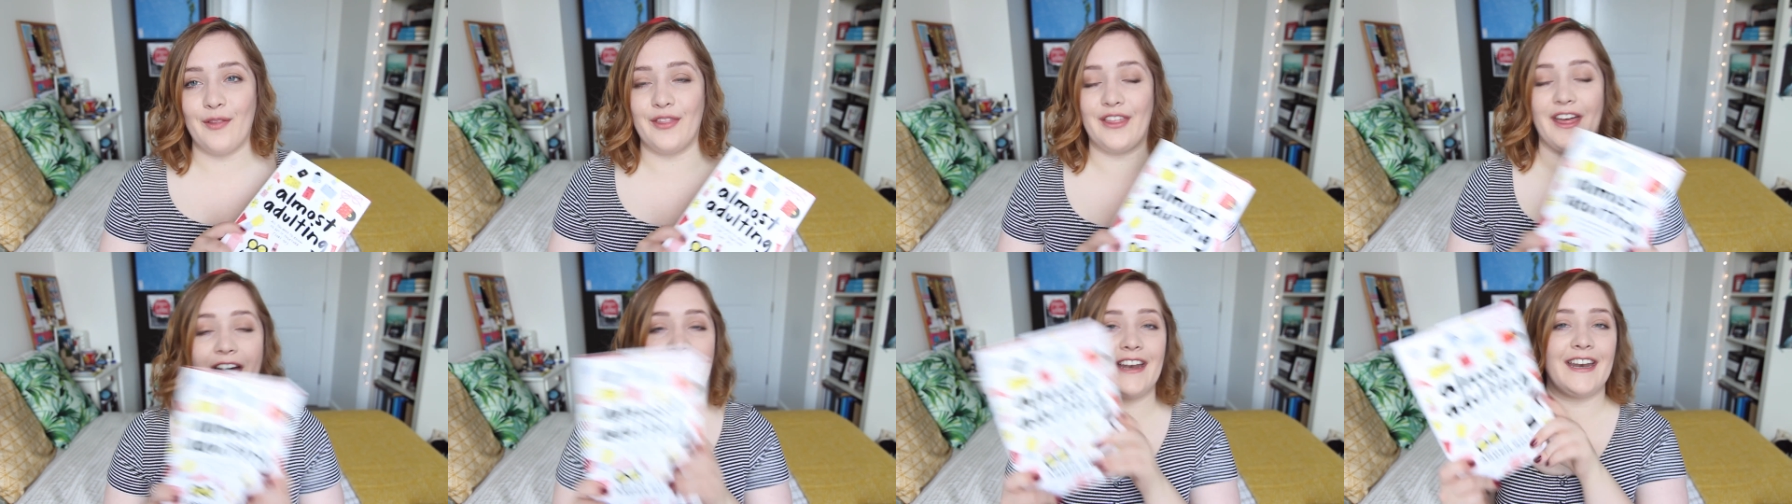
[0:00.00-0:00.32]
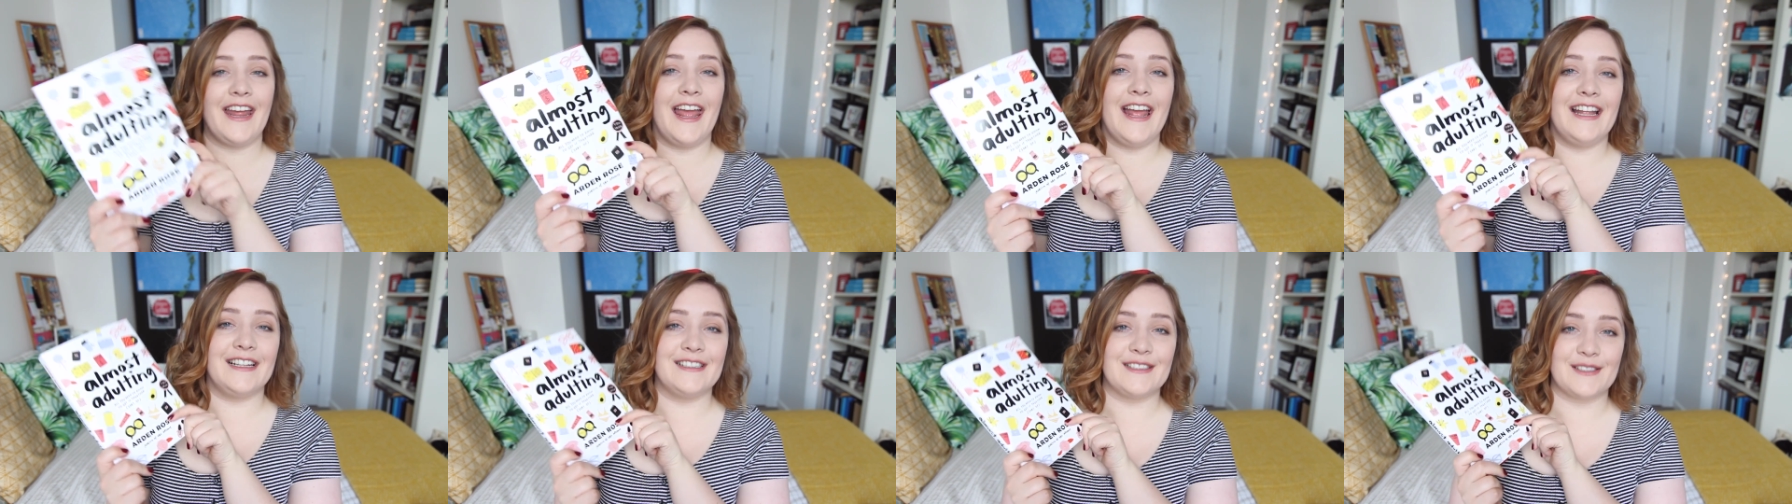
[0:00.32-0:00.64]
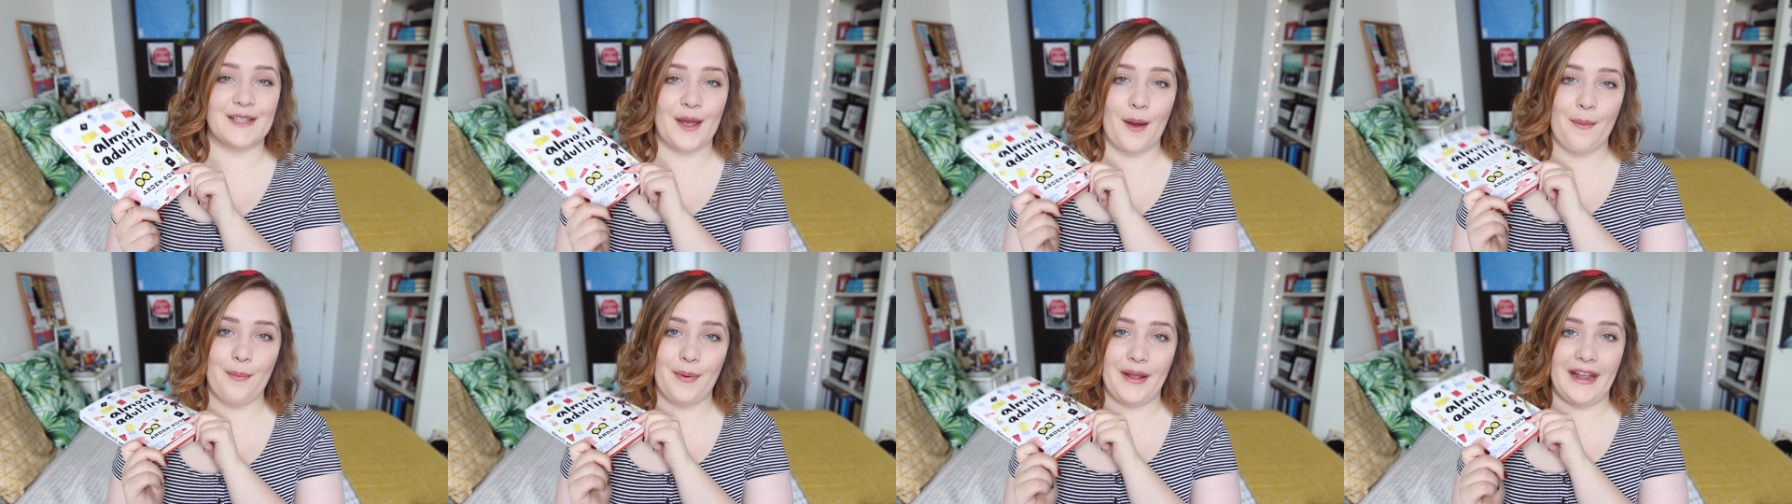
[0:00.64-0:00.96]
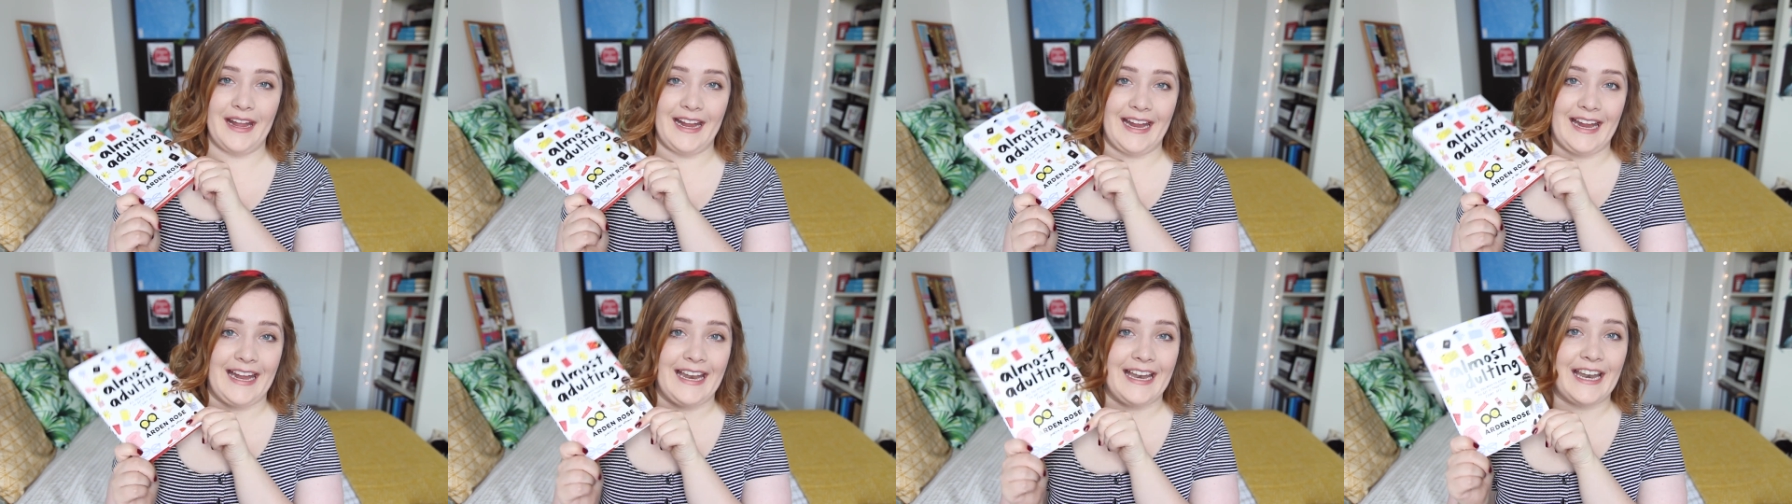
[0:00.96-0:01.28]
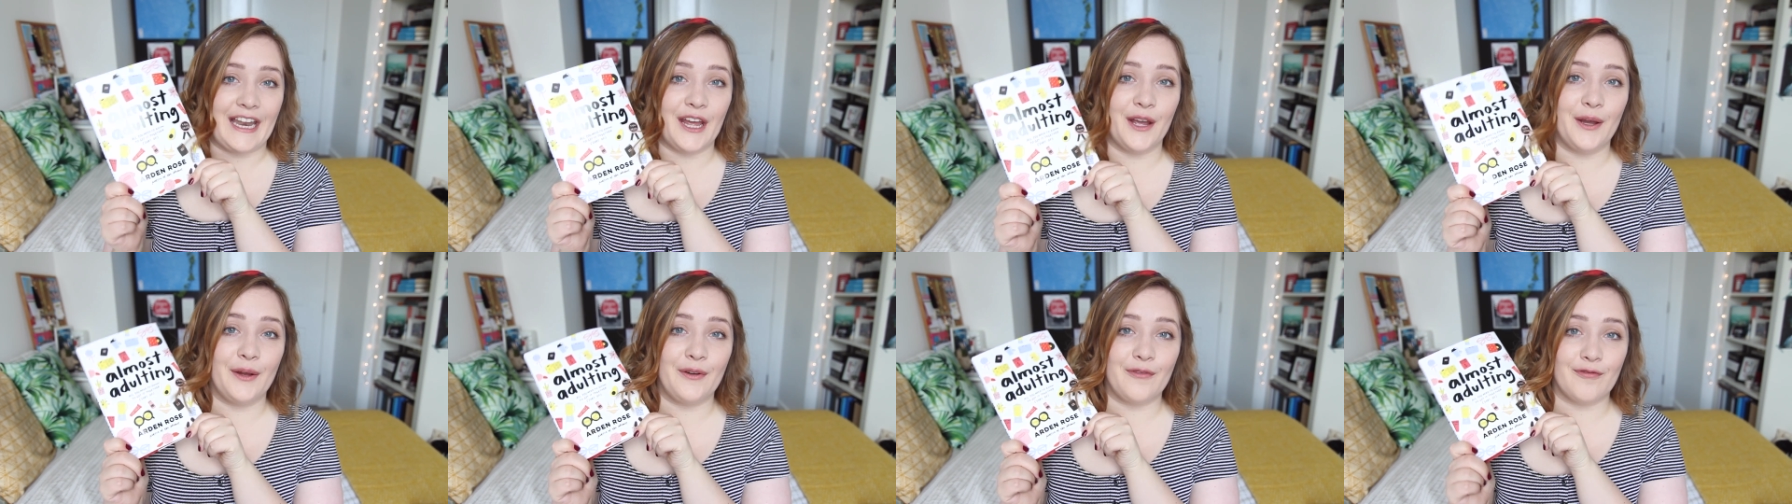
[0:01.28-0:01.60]
that ends up
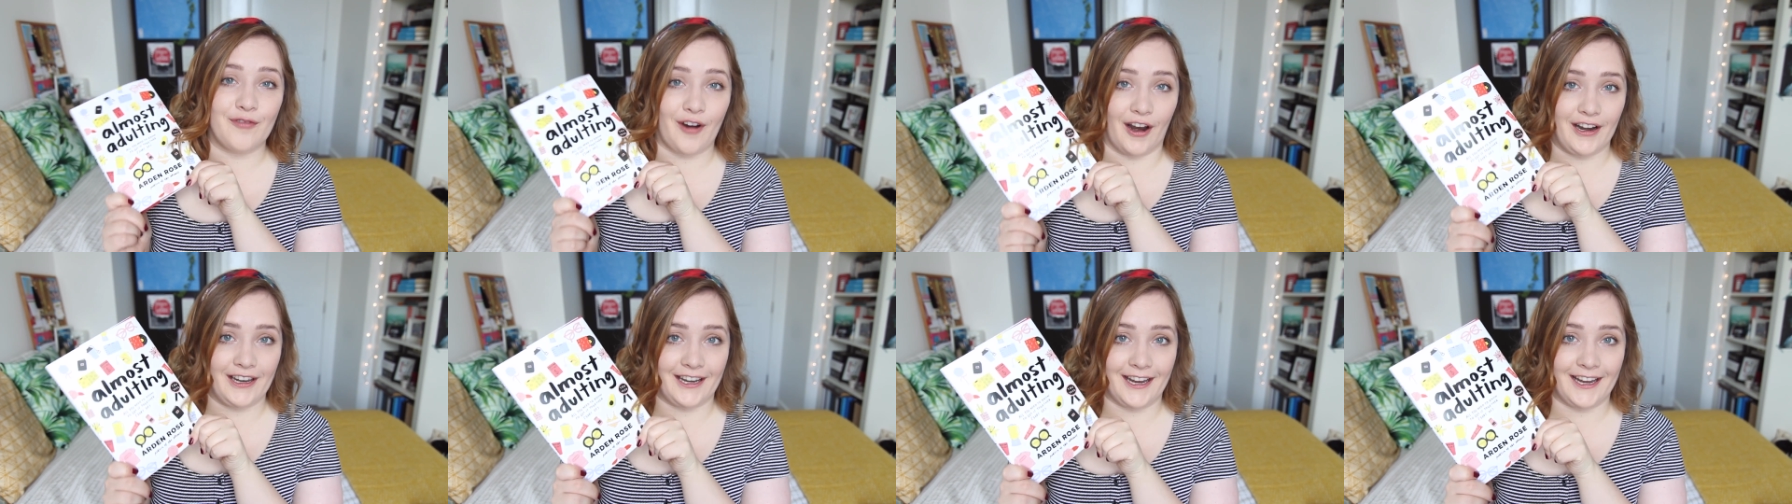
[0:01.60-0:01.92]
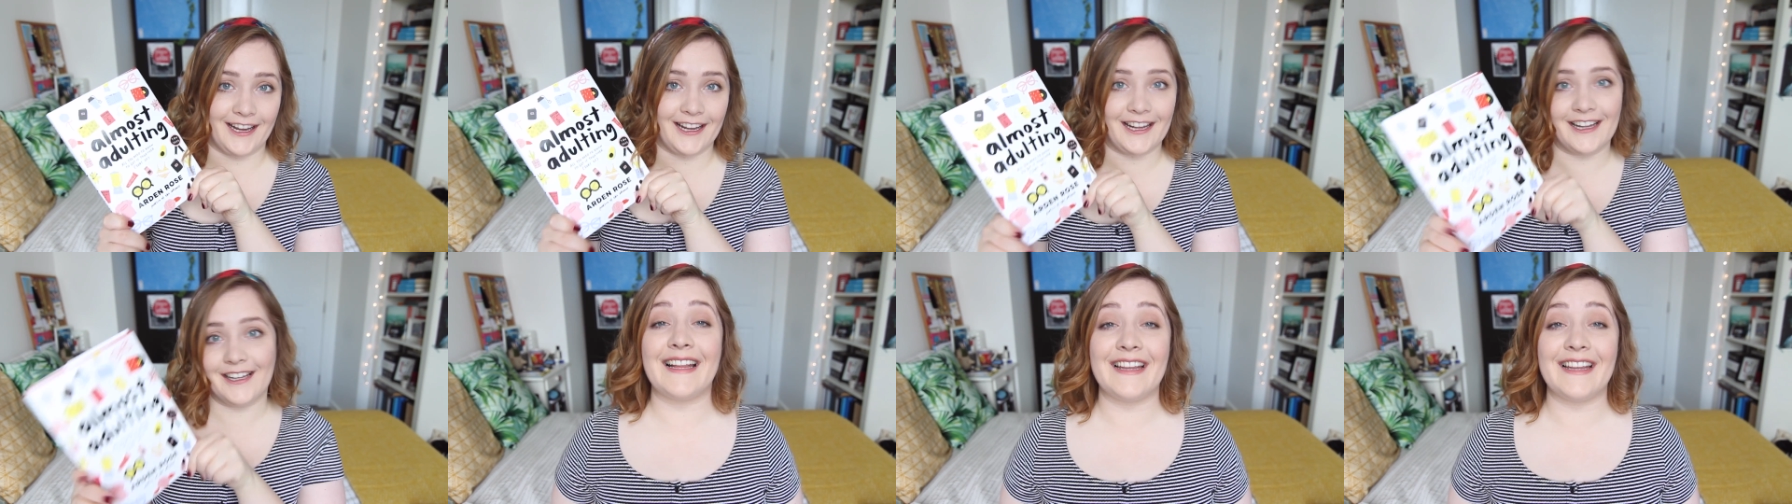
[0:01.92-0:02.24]
in writing.